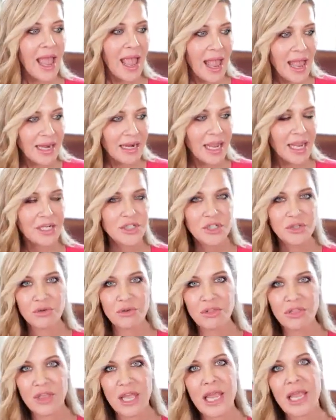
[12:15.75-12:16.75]
And I
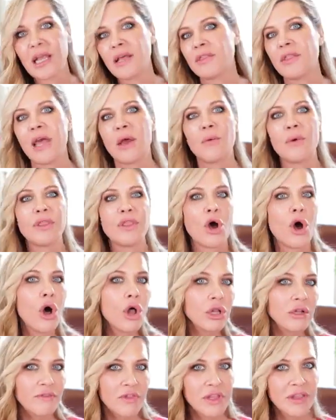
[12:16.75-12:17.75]
do think that with
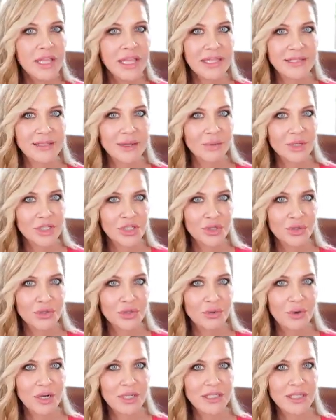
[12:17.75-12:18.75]
all of the things that we do
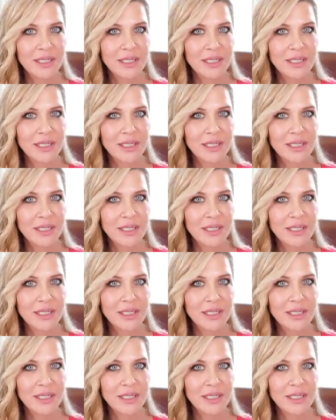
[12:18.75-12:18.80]
to our